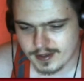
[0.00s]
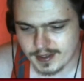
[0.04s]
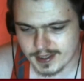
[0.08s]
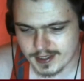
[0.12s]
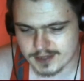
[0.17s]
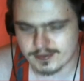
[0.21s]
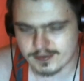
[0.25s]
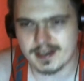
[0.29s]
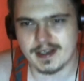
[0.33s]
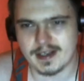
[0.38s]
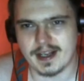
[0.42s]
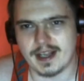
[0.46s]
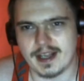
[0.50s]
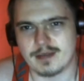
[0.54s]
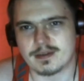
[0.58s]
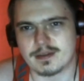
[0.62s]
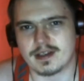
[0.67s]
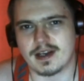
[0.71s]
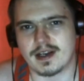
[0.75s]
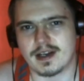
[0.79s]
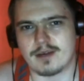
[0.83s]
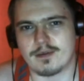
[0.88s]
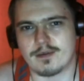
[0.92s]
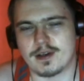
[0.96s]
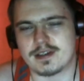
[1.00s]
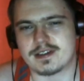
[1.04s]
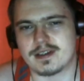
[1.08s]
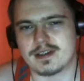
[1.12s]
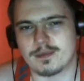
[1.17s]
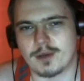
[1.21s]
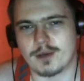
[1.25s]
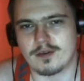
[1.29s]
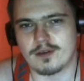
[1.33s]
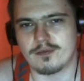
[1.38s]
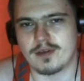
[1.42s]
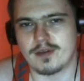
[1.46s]
is there any names on that roster,
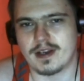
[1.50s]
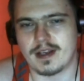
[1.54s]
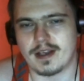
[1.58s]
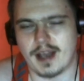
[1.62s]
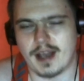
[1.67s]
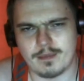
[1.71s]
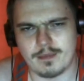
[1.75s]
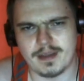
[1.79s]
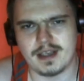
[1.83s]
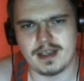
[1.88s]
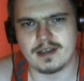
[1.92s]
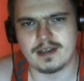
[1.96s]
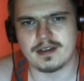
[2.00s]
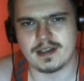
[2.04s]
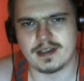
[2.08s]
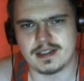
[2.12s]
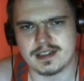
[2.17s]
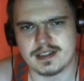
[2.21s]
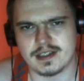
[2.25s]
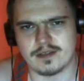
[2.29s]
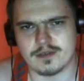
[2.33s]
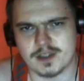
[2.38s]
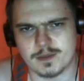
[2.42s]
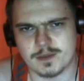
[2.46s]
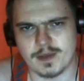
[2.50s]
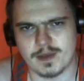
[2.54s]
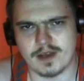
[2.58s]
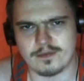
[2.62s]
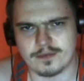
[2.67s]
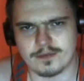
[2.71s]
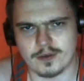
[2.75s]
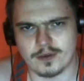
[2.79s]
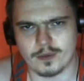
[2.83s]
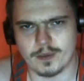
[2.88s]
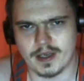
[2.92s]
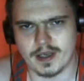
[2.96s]
but really, I mean this in a
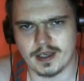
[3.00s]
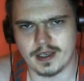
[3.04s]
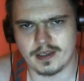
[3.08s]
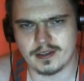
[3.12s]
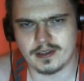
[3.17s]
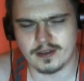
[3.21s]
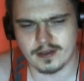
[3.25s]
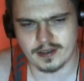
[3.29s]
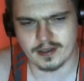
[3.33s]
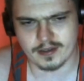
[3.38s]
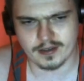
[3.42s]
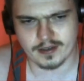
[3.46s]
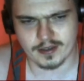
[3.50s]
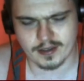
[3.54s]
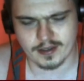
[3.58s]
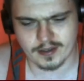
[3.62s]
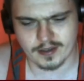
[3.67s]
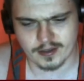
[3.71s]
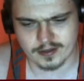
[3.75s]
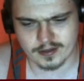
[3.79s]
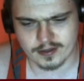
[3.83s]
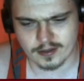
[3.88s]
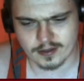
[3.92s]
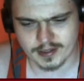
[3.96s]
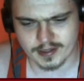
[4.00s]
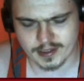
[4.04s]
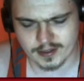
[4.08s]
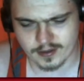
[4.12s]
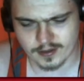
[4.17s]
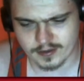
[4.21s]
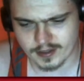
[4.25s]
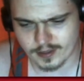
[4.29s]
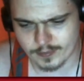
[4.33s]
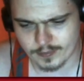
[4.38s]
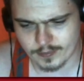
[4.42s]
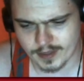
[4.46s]
respectful way, not in a cocky
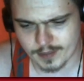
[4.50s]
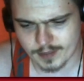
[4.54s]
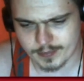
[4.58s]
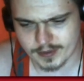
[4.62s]
comment way, but